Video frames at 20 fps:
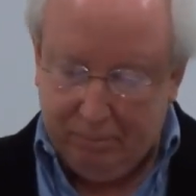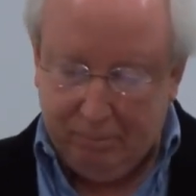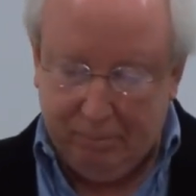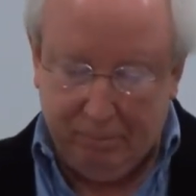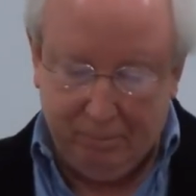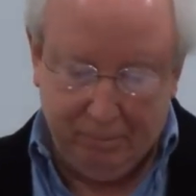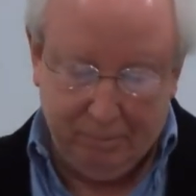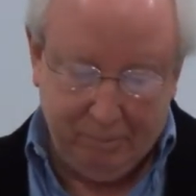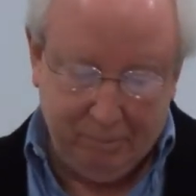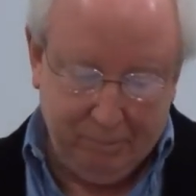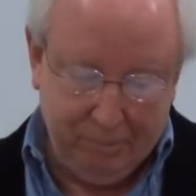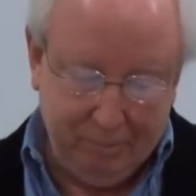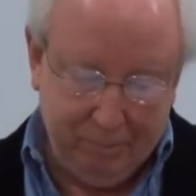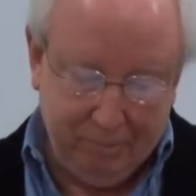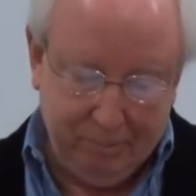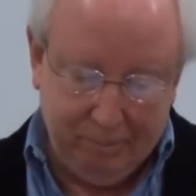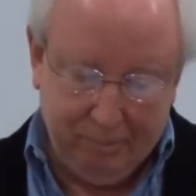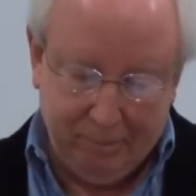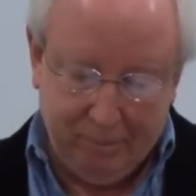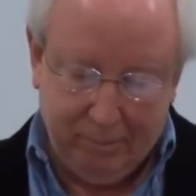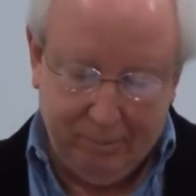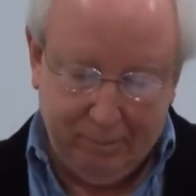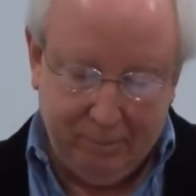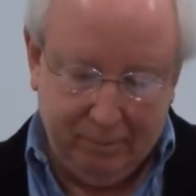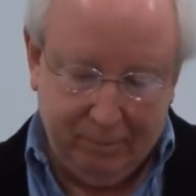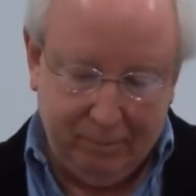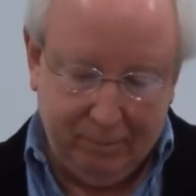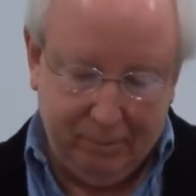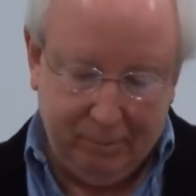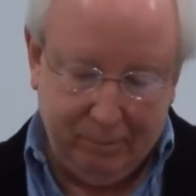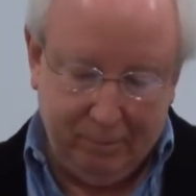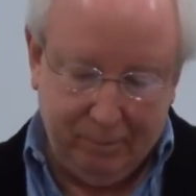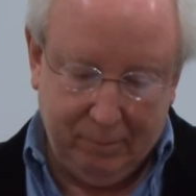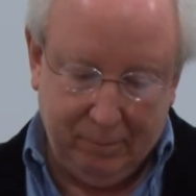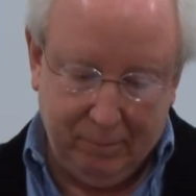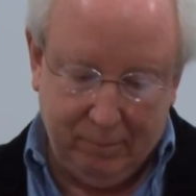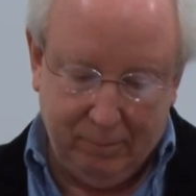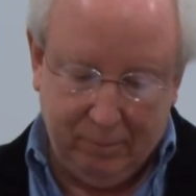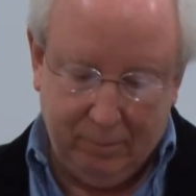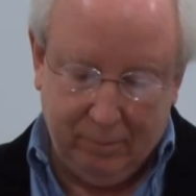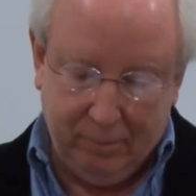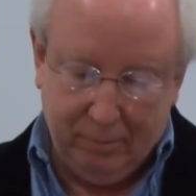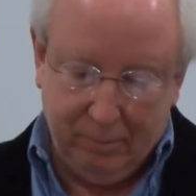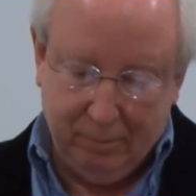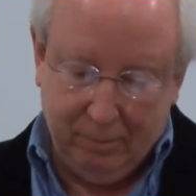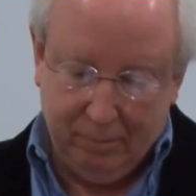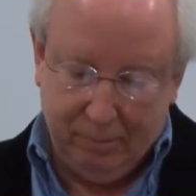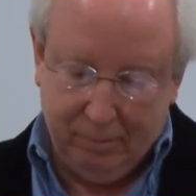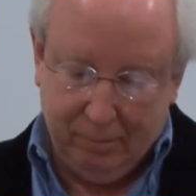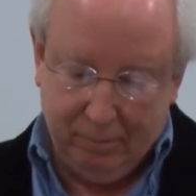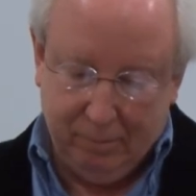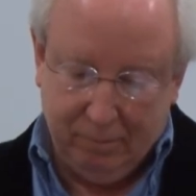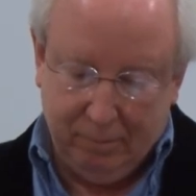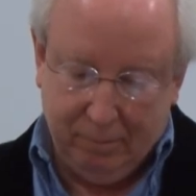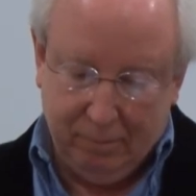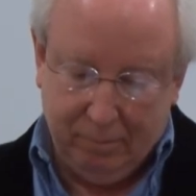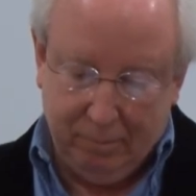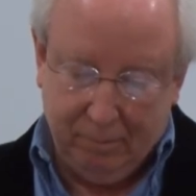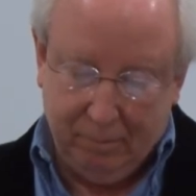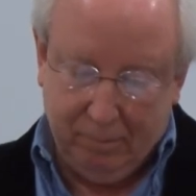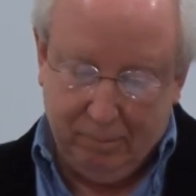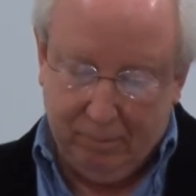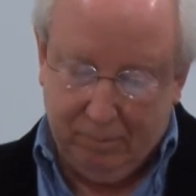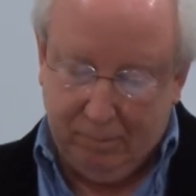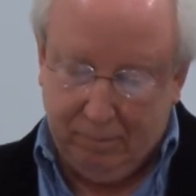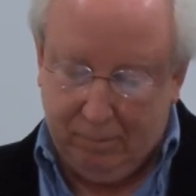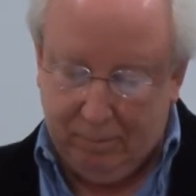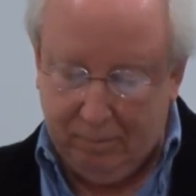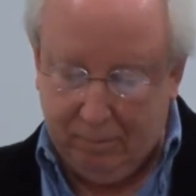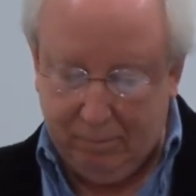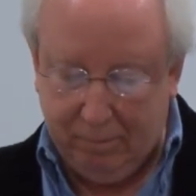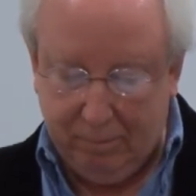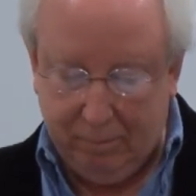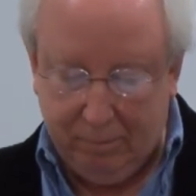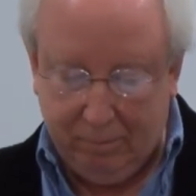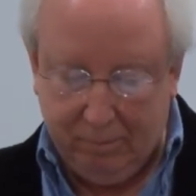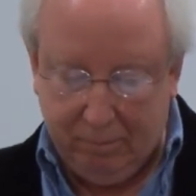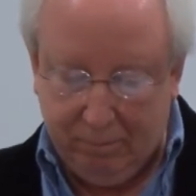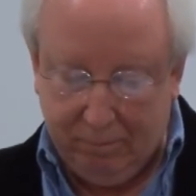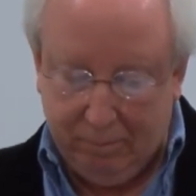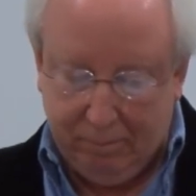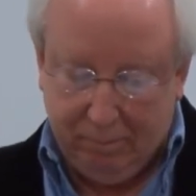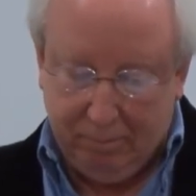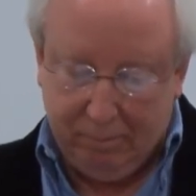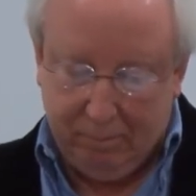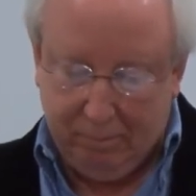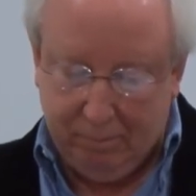Nothing is said.